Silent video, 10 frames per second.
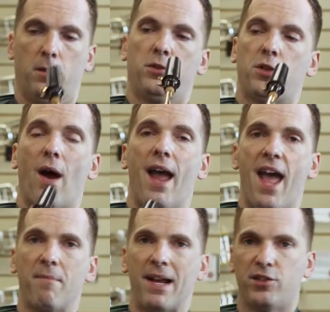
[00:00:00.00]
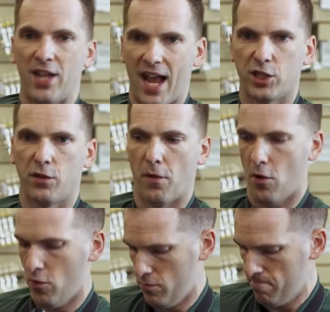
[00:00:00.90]
So I have my
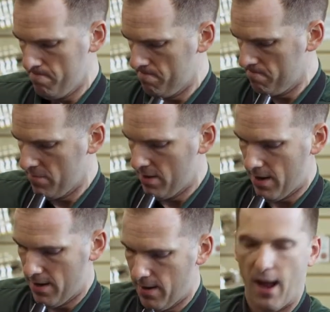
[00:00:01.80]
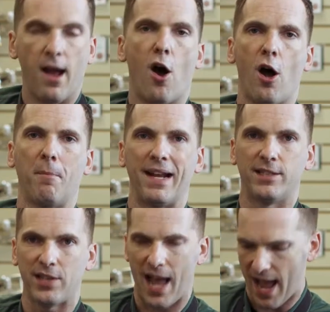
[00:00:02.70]
saxophone on my
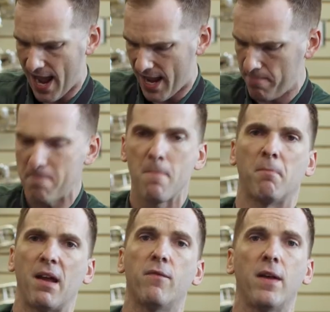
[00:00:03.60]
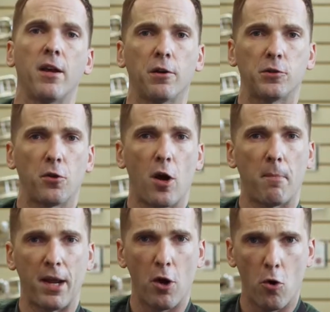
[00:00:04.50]
side, my fingers are on
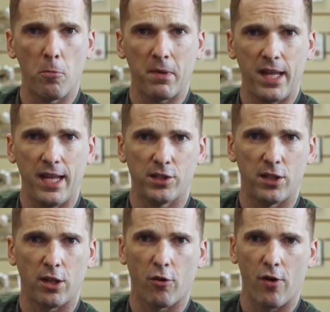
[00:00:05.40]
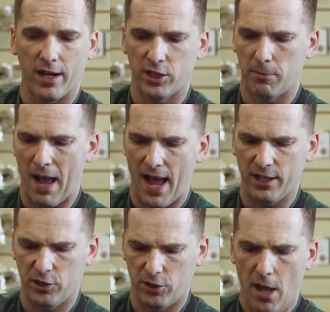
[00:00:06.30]
my home keys in the correct
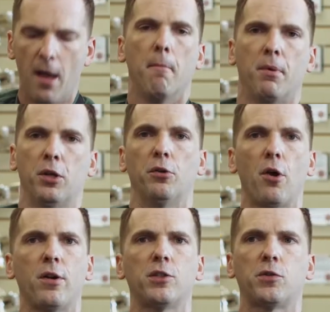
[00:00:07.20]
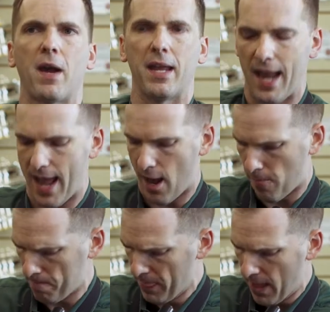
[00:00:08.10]
spots, but you'll notice right
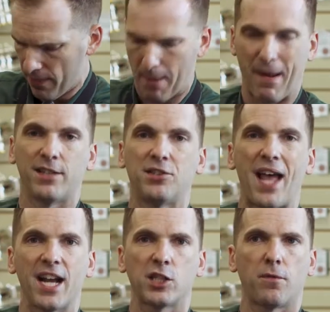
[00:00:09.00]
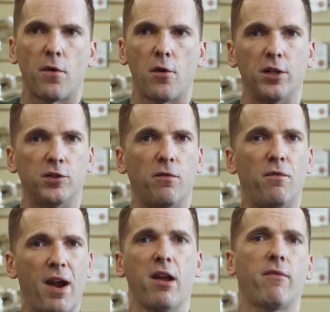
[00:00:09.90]
now that my saxophone is
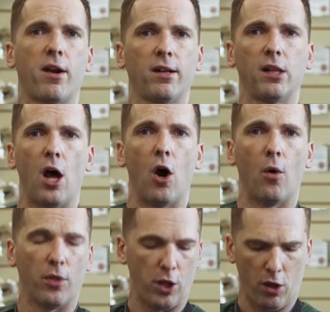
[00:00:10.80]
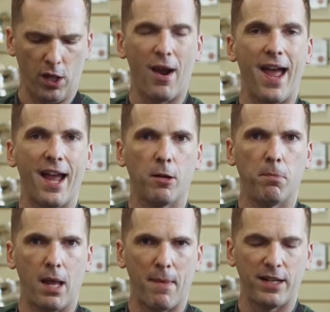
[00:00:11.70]
very, very low. The only way I could
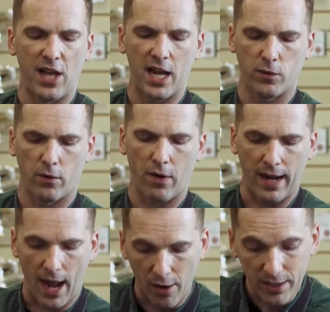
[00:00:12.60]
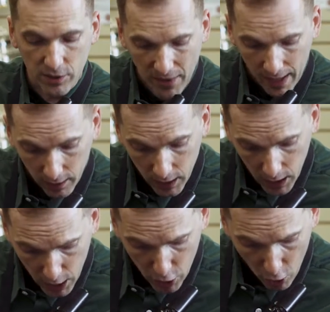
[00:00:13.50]
play my saxophone right now is if I
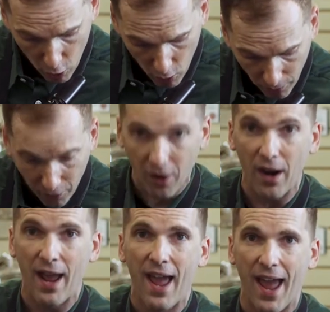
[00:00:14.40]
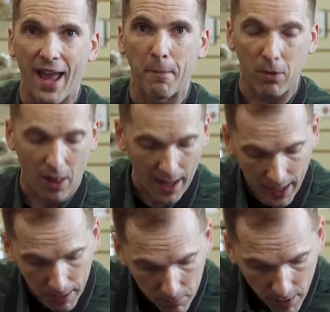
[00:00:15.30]
lean over and play
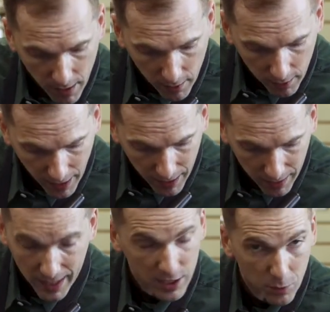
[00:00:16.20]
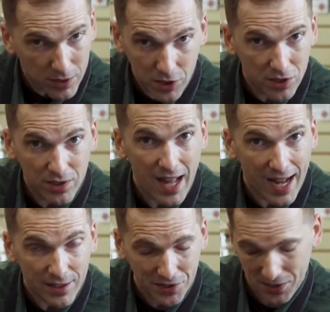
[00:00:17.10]
it like this, which is
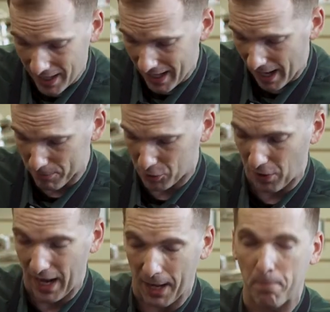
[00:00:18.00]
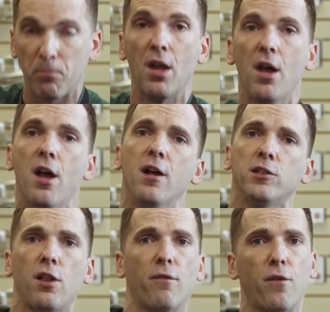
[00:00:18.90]
not sitting up straight.
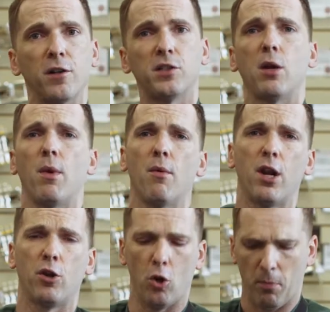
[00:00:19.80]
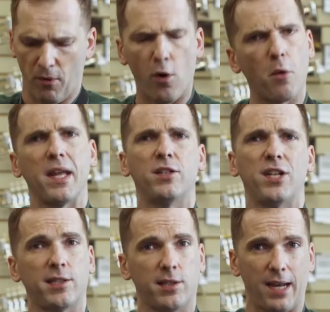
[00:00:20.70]
So the first thing we want to do before we
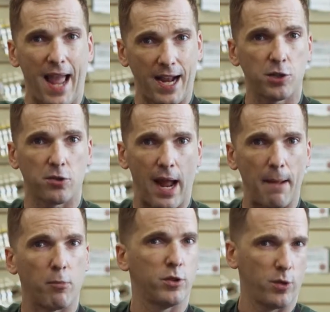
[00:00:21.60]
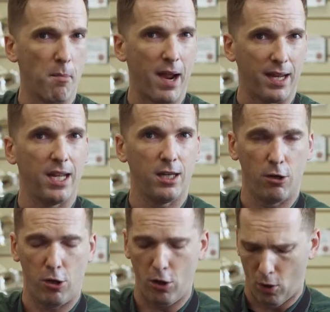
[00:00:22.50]
adjust the neck strap, which we might need to
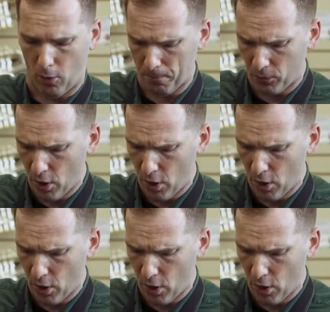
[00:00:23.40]
do,